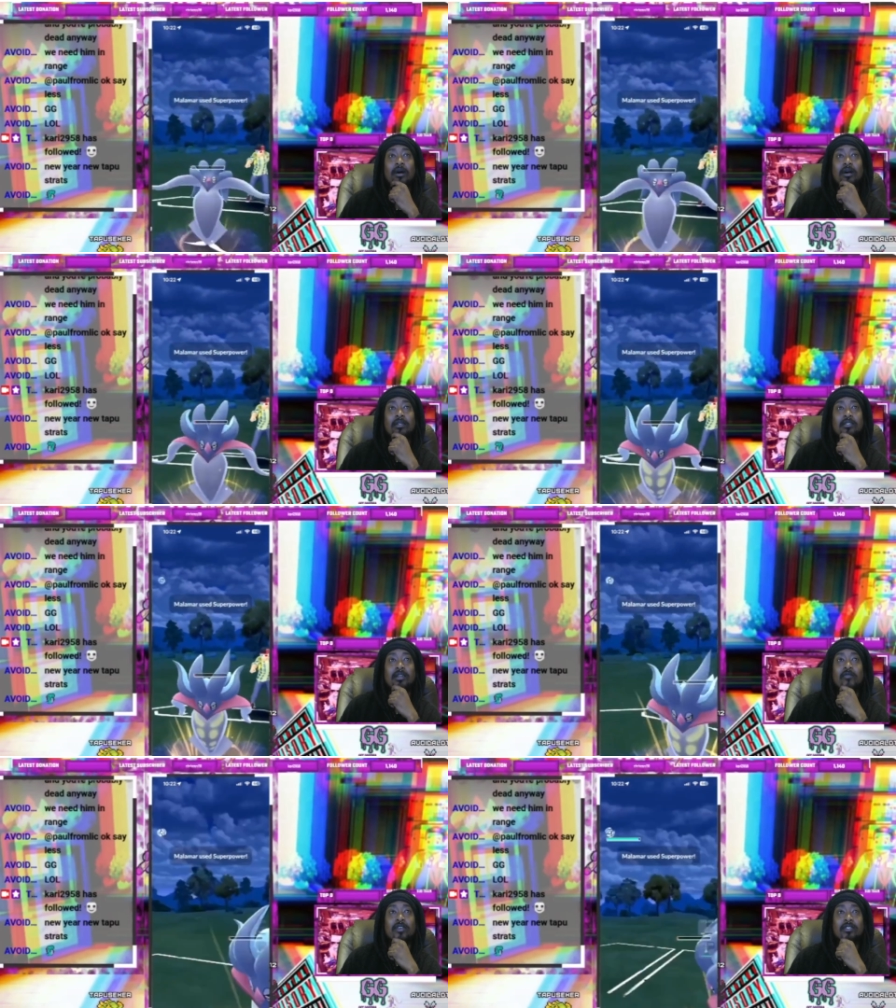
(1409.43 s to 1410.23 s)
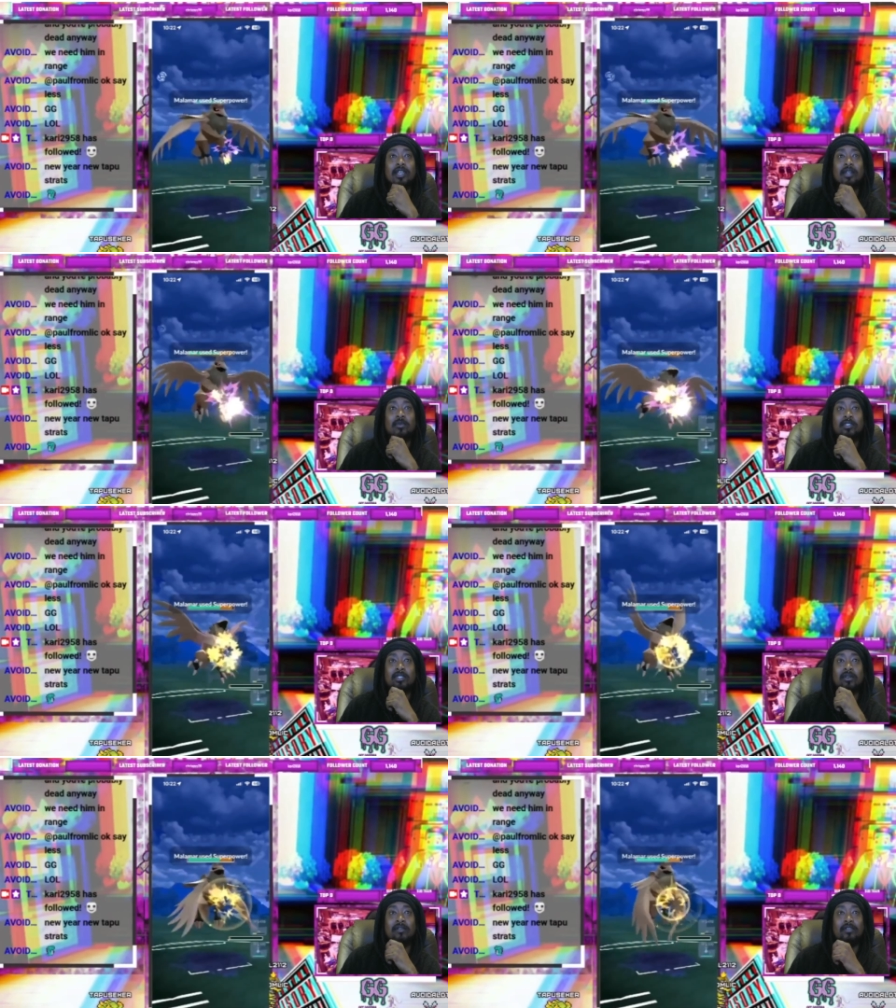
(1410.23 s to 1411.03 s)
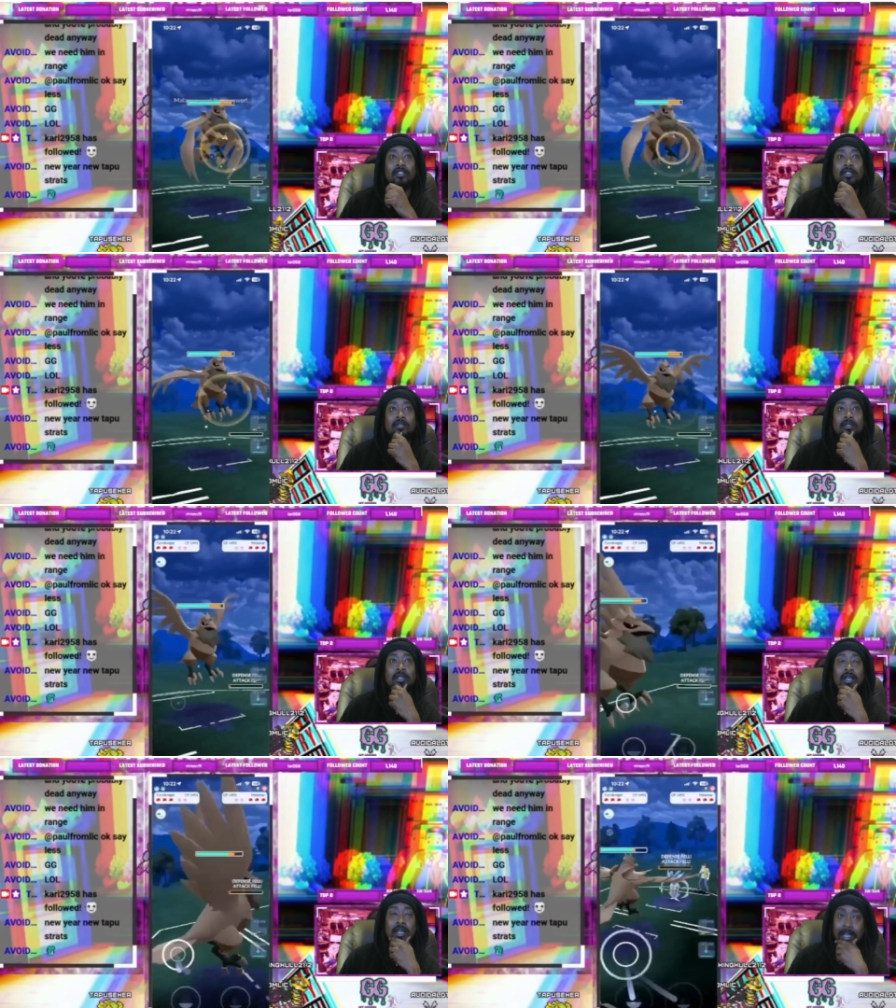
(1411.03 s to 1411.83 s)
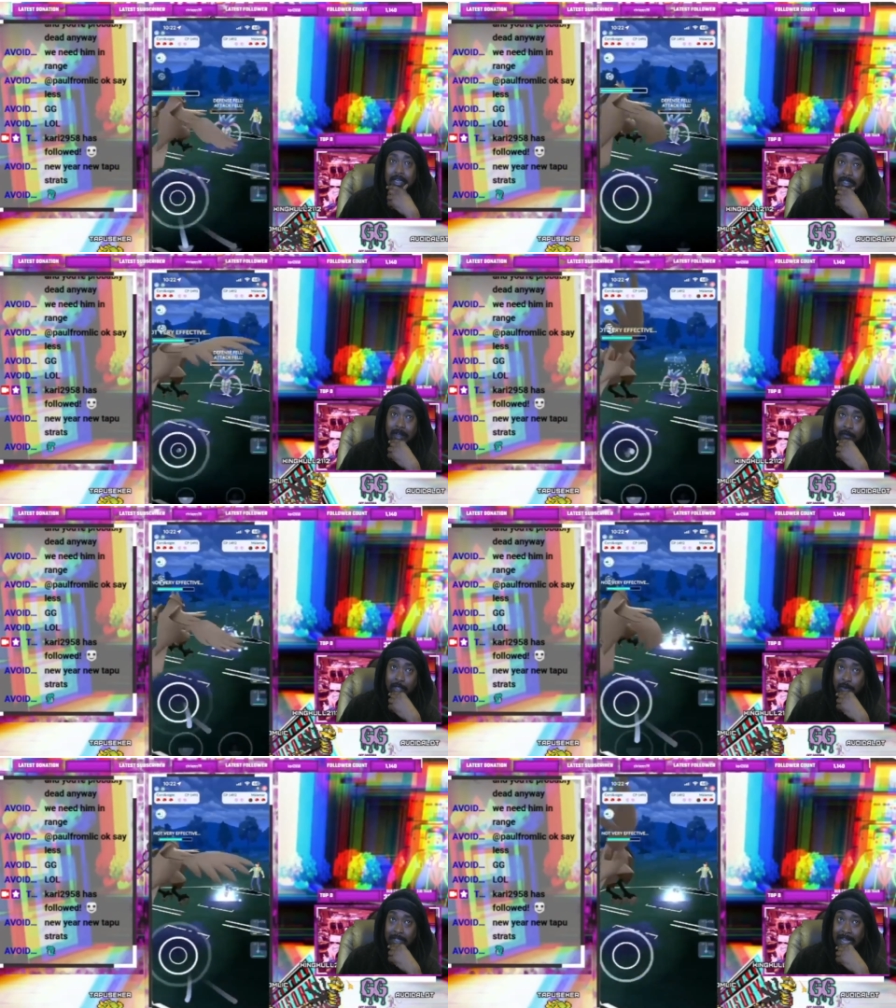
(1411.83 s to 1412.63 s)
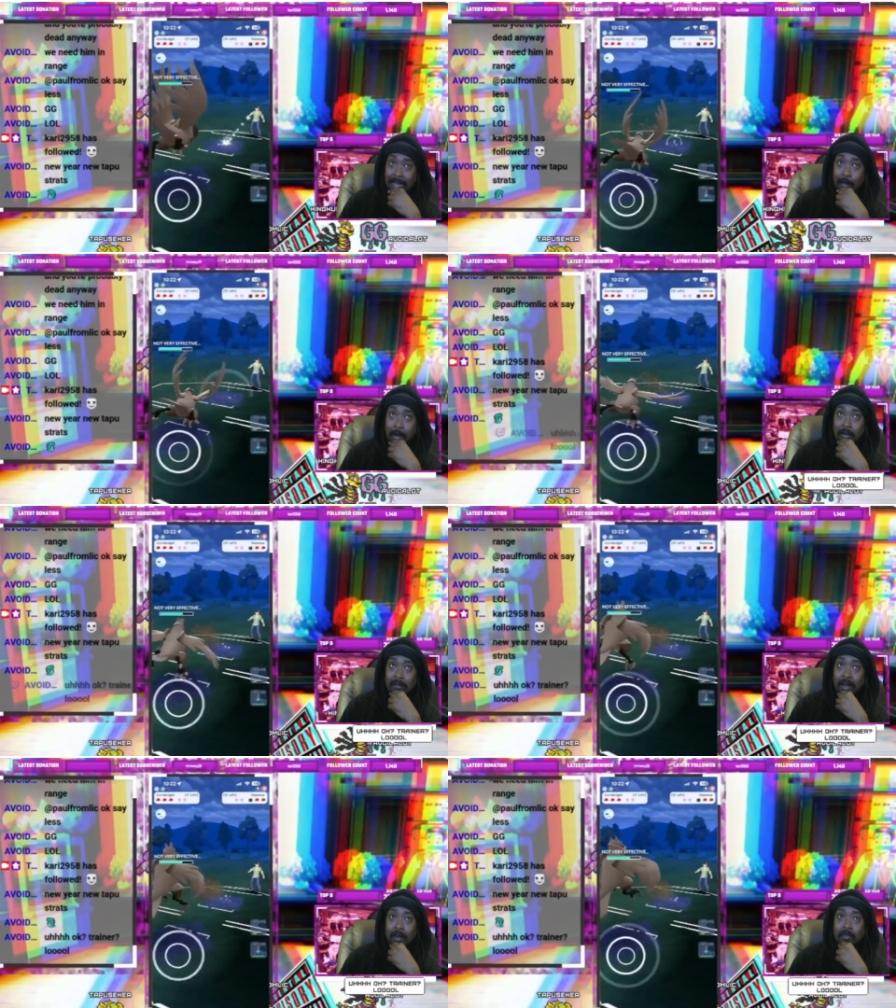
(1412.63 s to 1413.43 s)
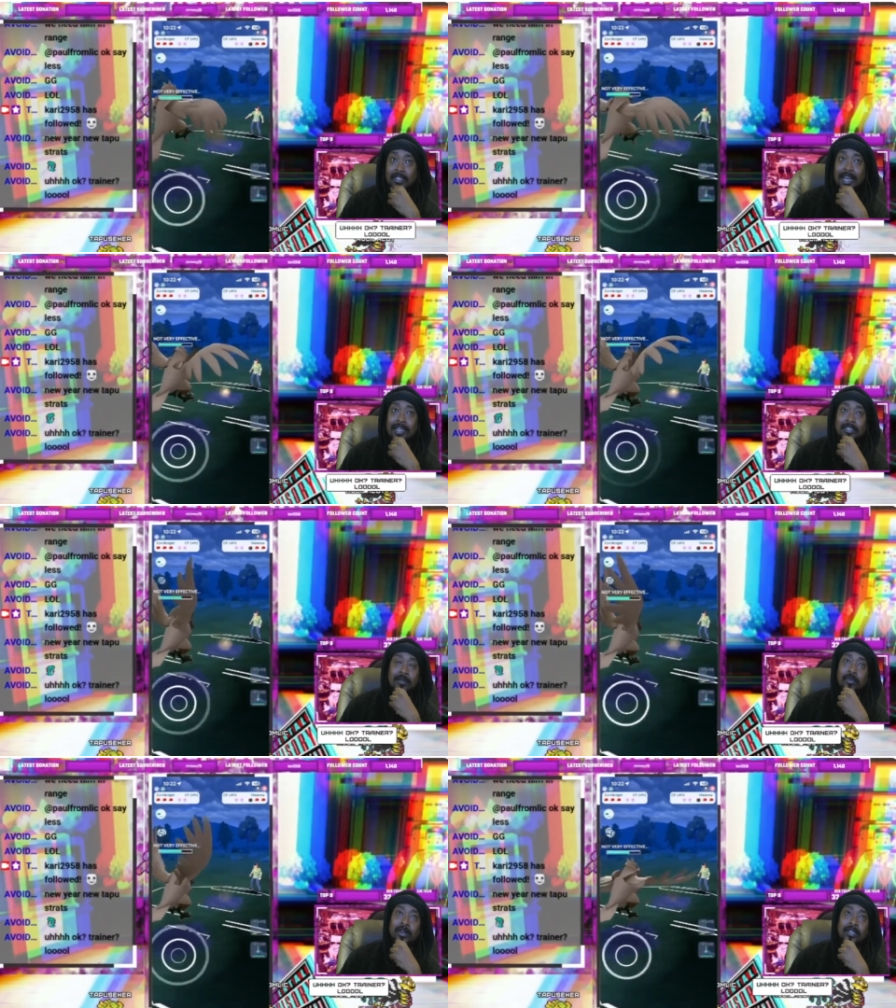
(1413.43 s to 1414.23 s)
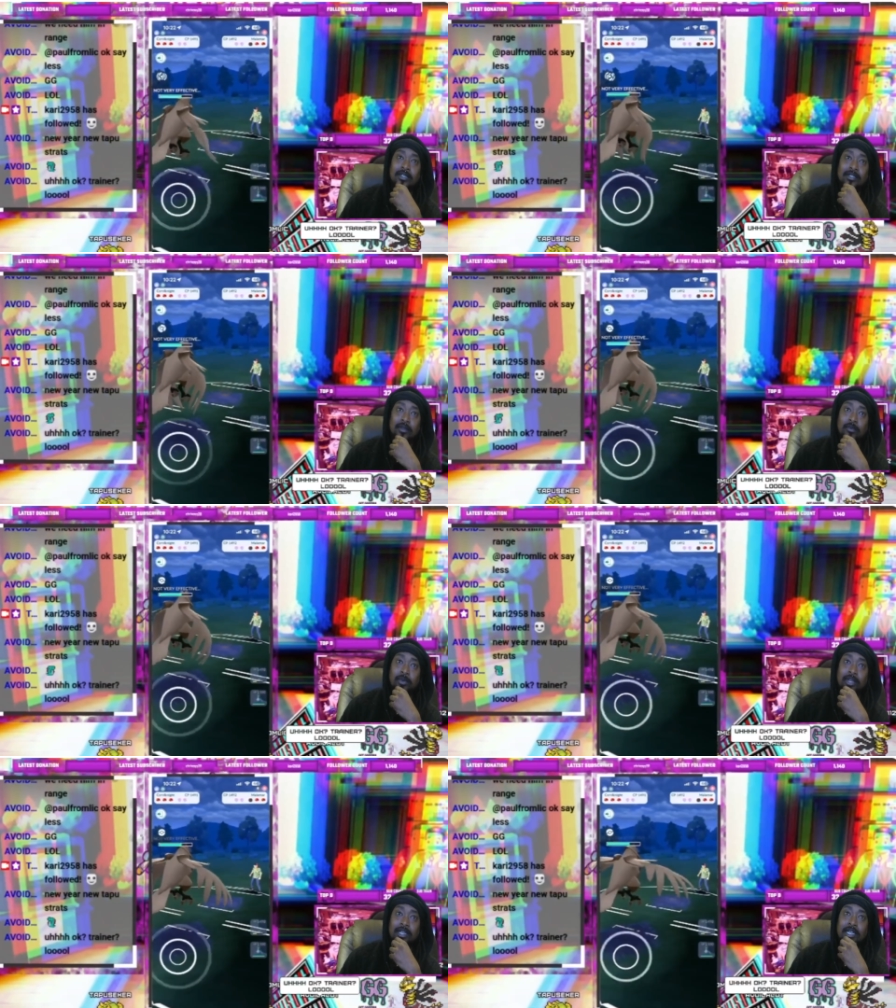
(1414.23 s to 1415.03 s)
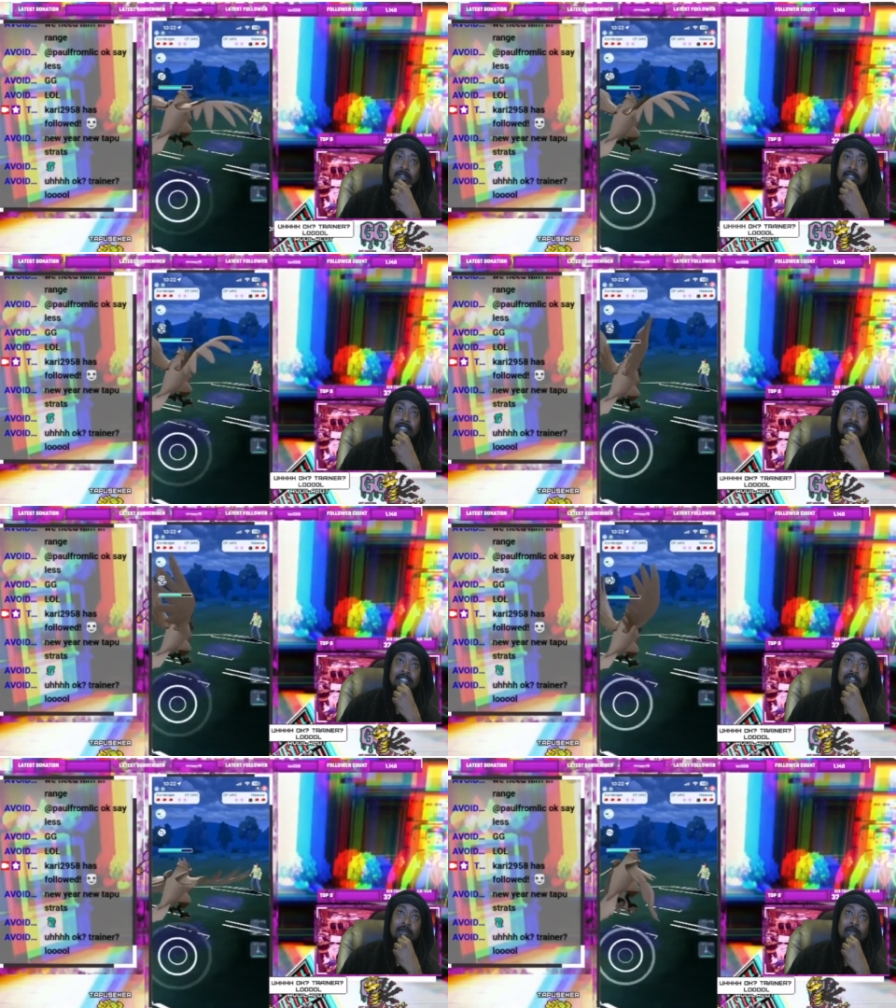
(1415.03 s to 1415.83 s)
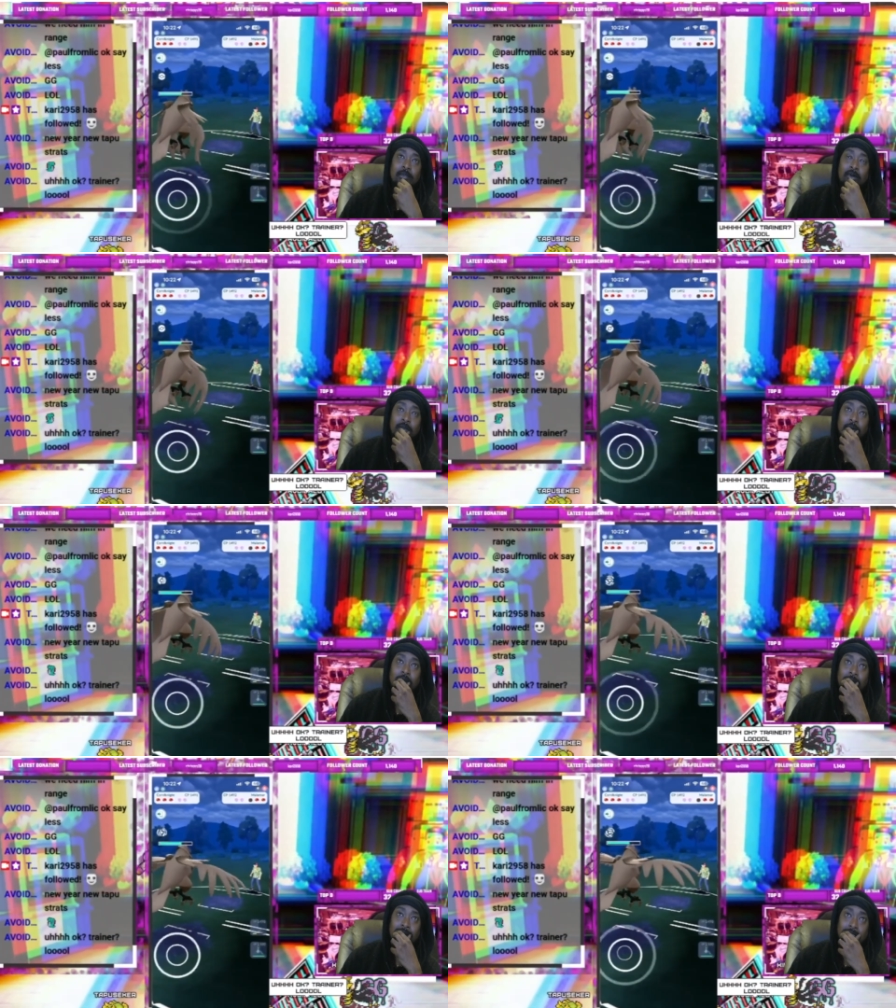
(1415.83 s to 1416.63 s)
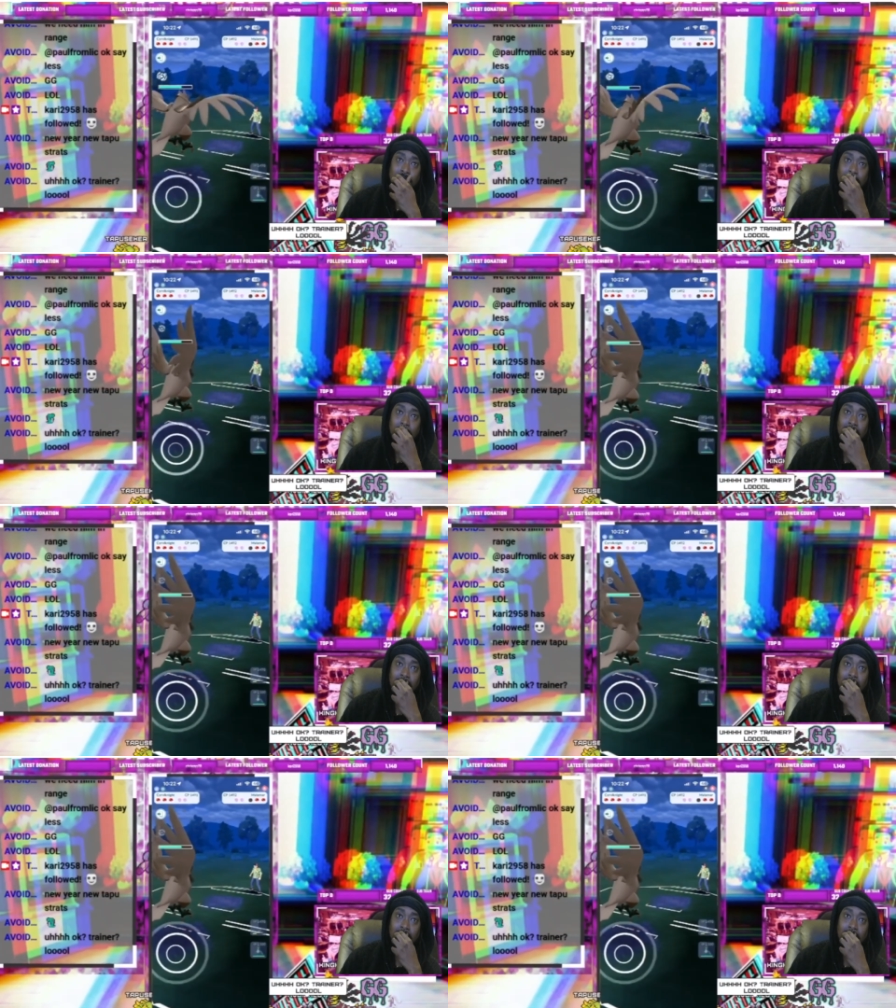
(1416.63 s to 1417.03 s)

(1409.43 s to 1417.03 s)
Stunfisk, and then we still have a shield. Now Stunfisk with that amount of health is actually still pretty dangerous. It's an extremely bulky Pokemon, so